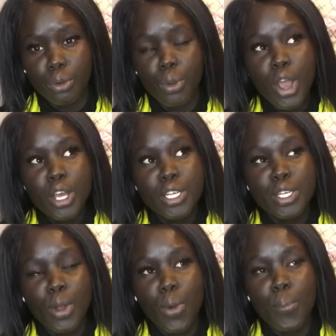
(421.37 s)
through.
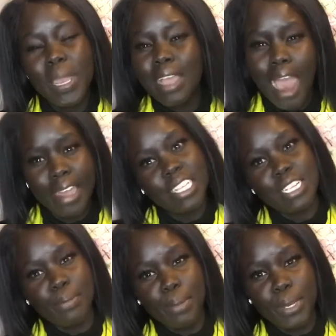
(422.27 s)
So be kind
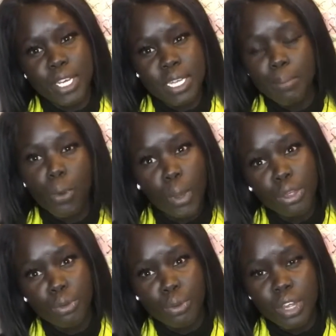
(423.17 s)
to me because I'm going
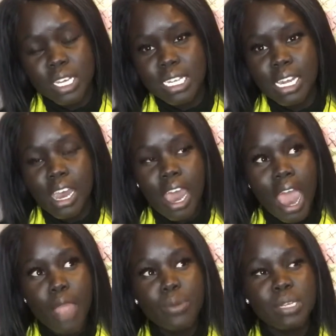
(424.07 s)
through this.
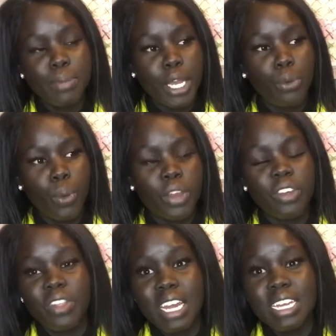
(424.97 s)
I was made aware
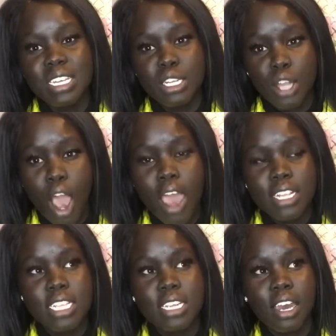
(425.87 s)
that that is
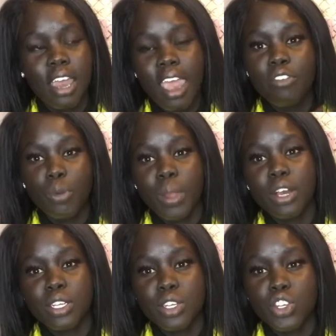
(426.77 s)
not everyone
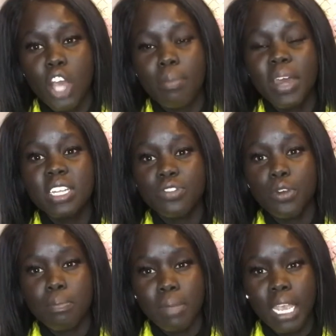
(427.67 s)
else's job. That's
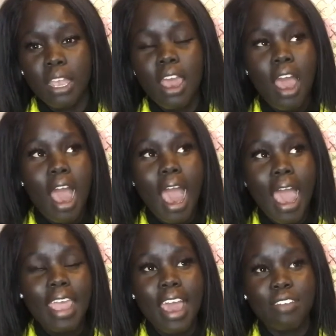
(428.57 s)
for me.
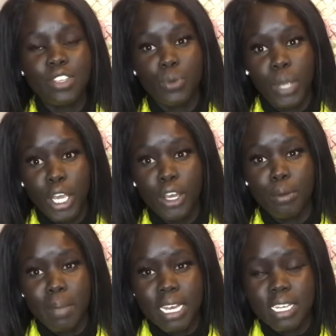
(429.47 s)
I have to
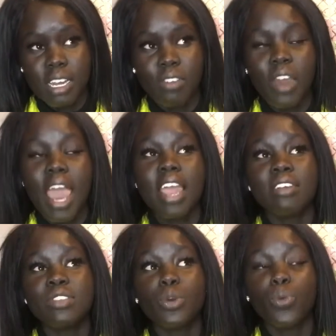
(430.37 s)
heal myself. I
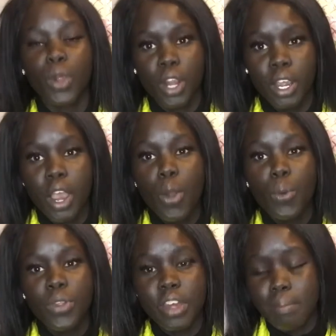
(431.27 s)
have to work
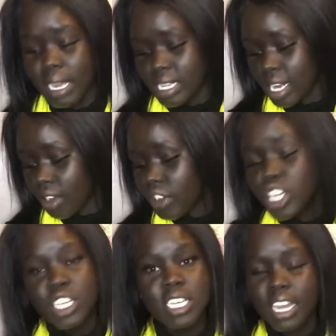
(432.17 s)
within myself,
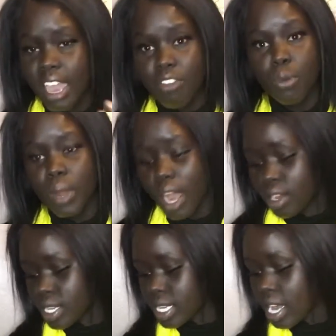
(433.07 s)
just like everyone
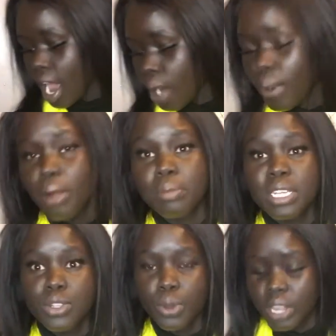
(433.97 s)
else around me
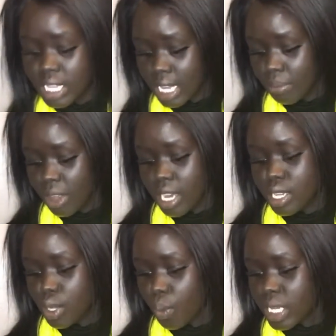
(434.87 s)
is doing the same thing.
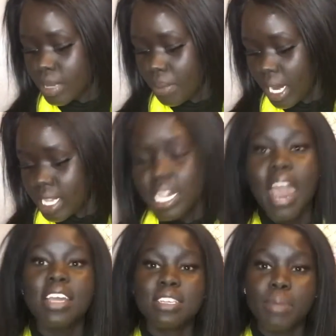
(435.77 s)
So when somebody
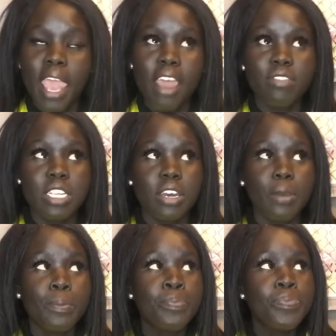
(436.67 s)
attacks me, I have to
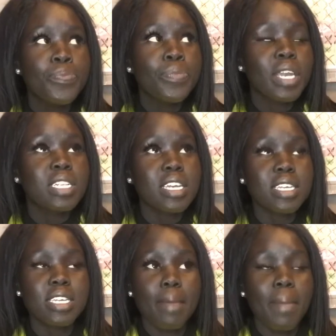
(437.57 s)
take a
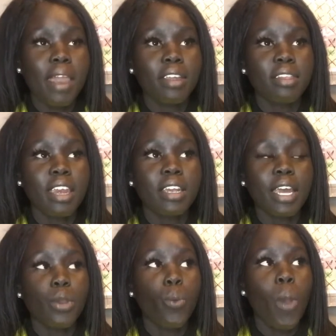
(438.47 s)
step back and think,
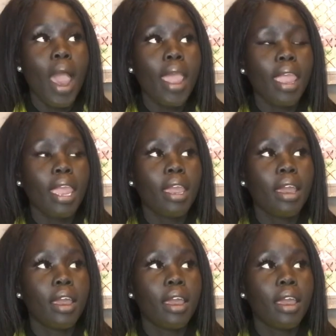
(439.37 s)
like, why